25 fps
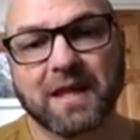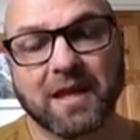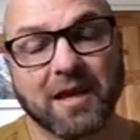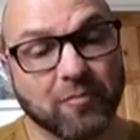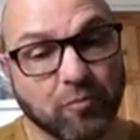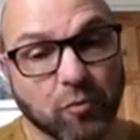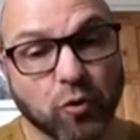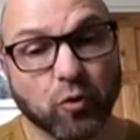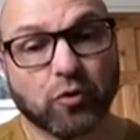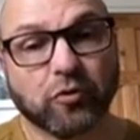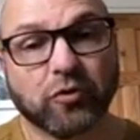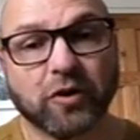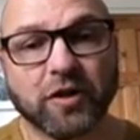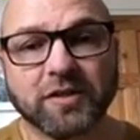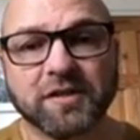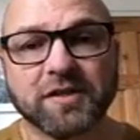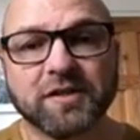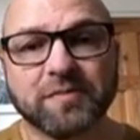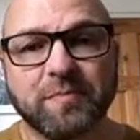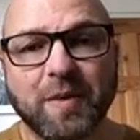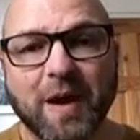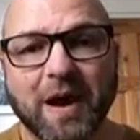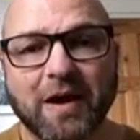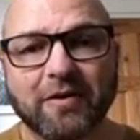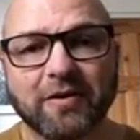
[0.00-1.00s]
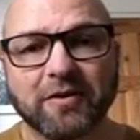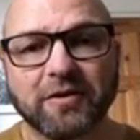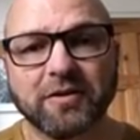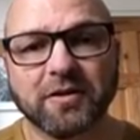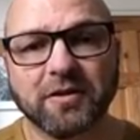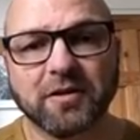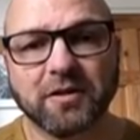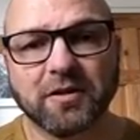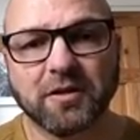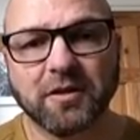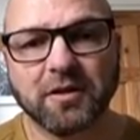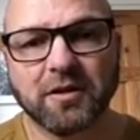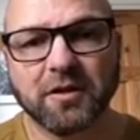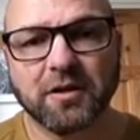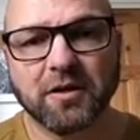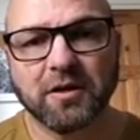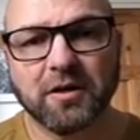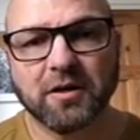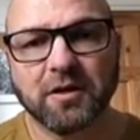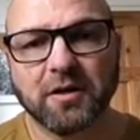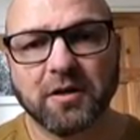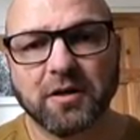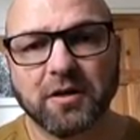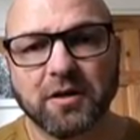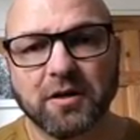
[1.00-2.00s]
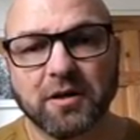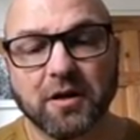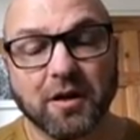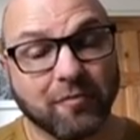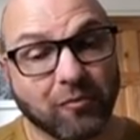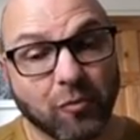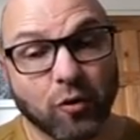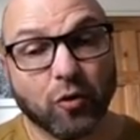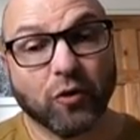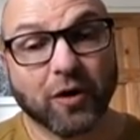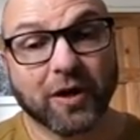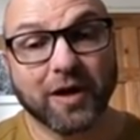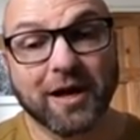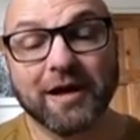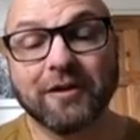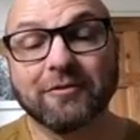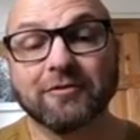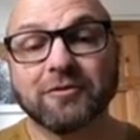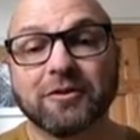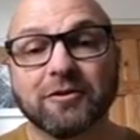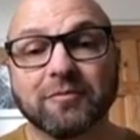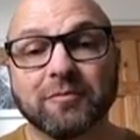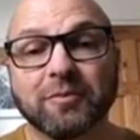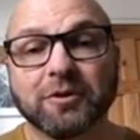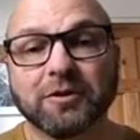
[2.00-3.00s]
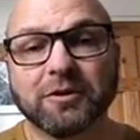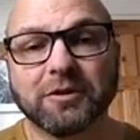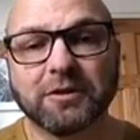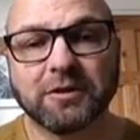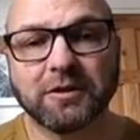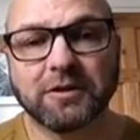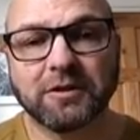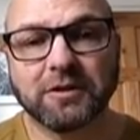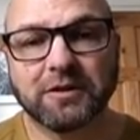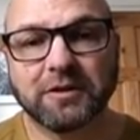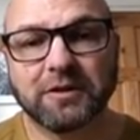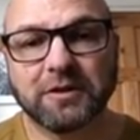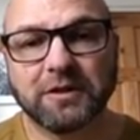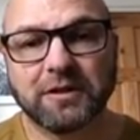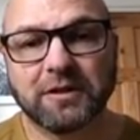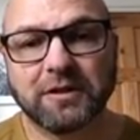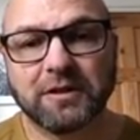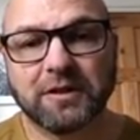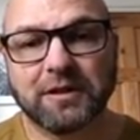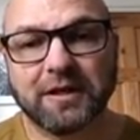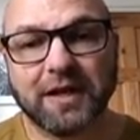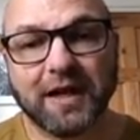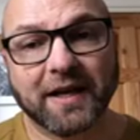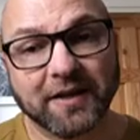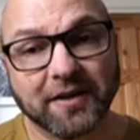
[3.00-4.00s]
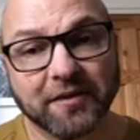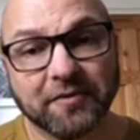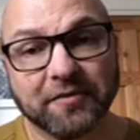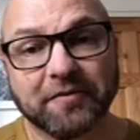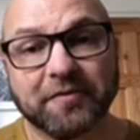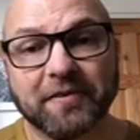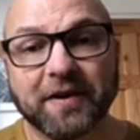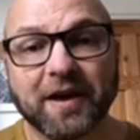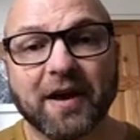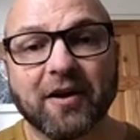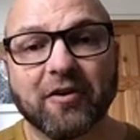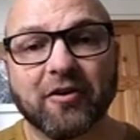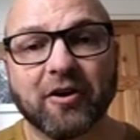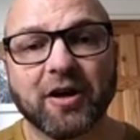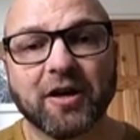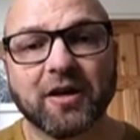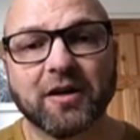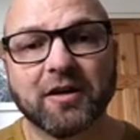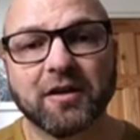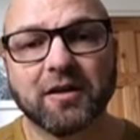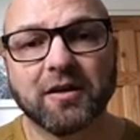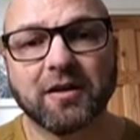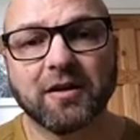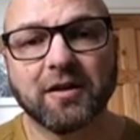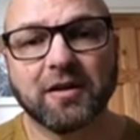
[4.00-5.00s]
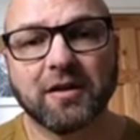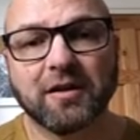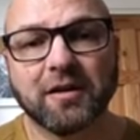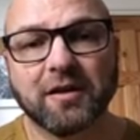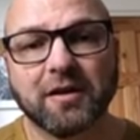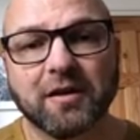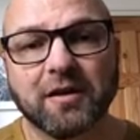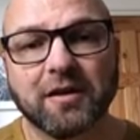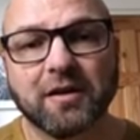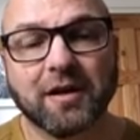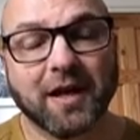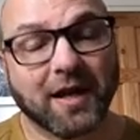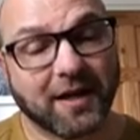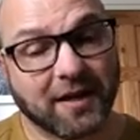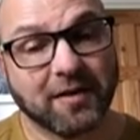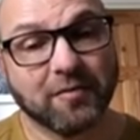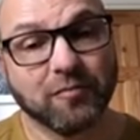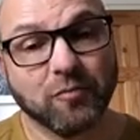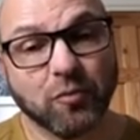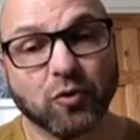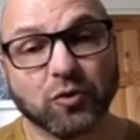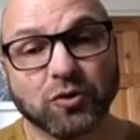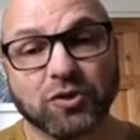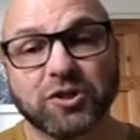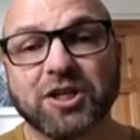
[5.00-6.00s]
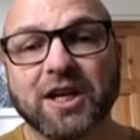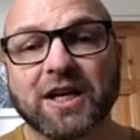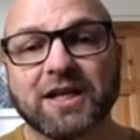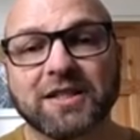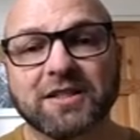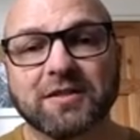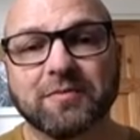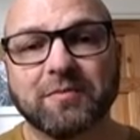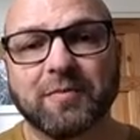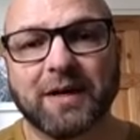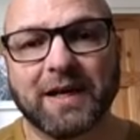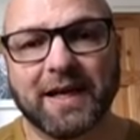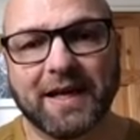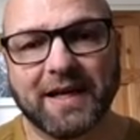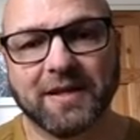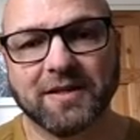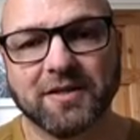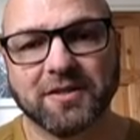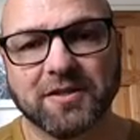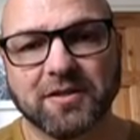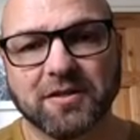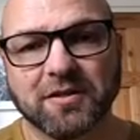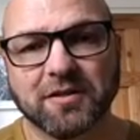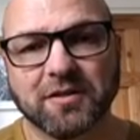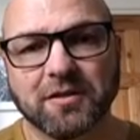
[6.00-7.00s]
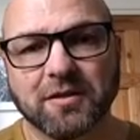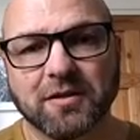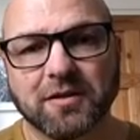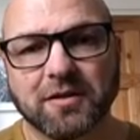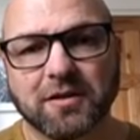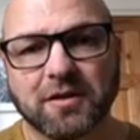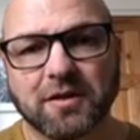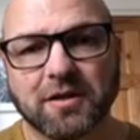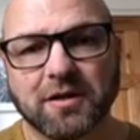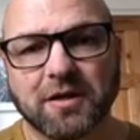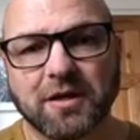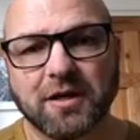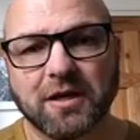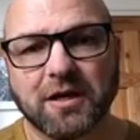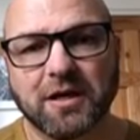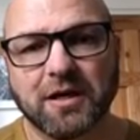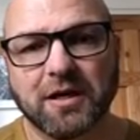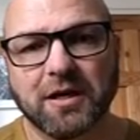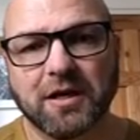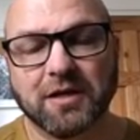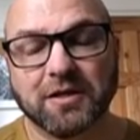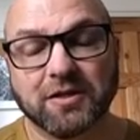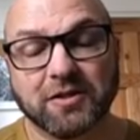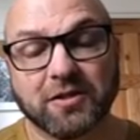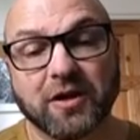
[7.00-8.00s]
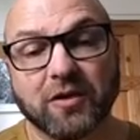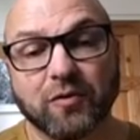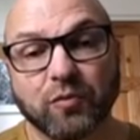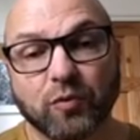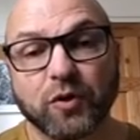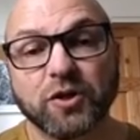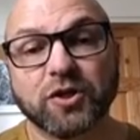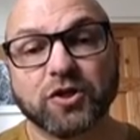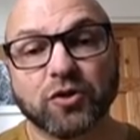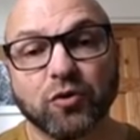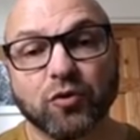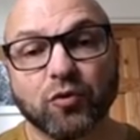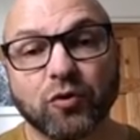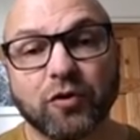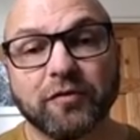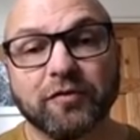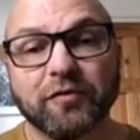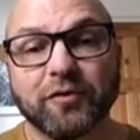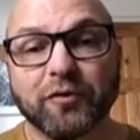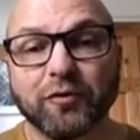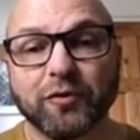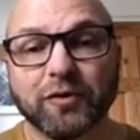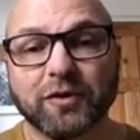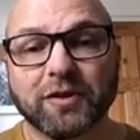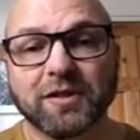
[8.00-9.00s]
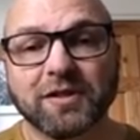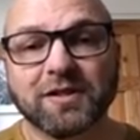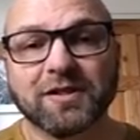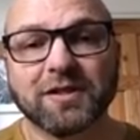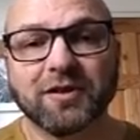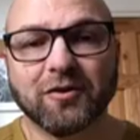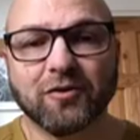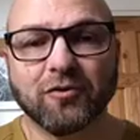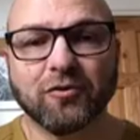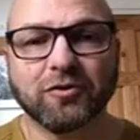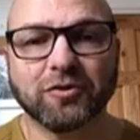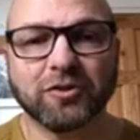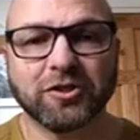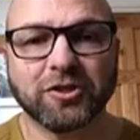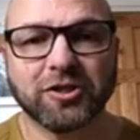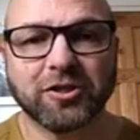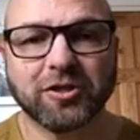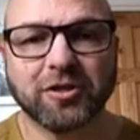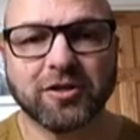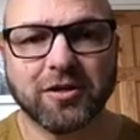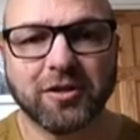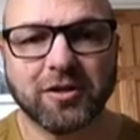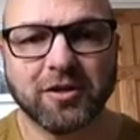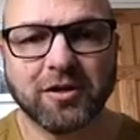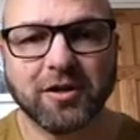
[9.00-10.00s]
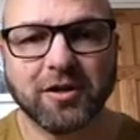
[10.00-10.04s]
a more transparent, a more accountable, and a fairer and a more just place. So I wish all of you at this launch